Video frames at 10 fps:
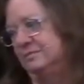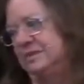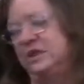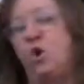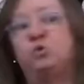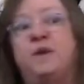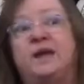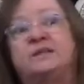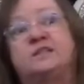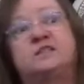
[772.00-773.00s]
The old
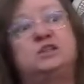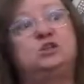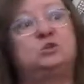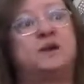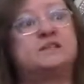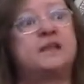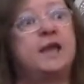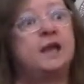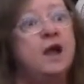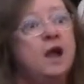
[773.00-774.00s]
man continued by
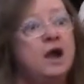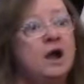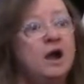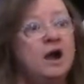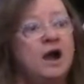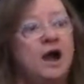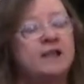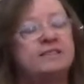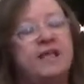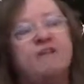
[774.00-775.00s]
saying, I
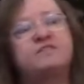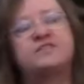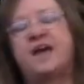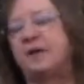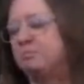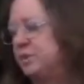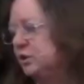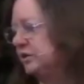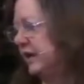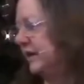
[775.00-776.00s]
left that
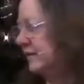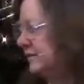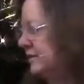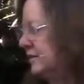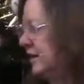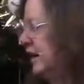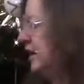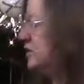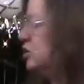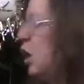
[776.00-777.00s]
building
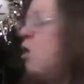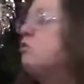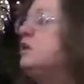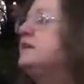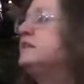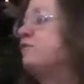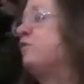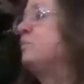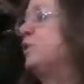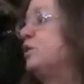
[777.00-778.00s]
a totally
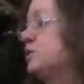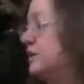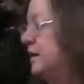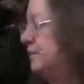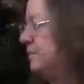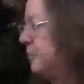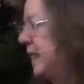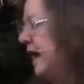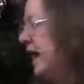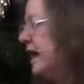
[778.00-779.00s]
different person.
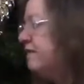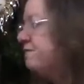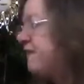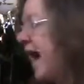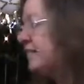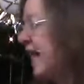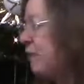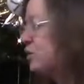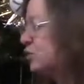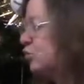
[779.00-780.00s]
In fact,
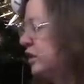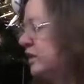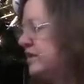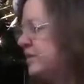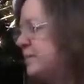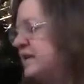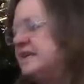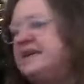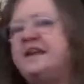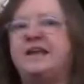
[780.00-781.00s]
that was really the
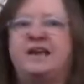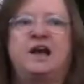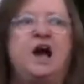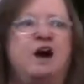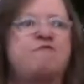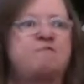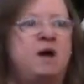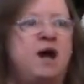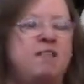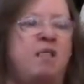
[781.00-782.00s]
beginning of
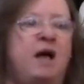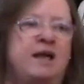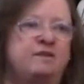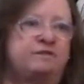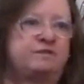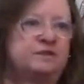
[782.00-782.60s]
my life.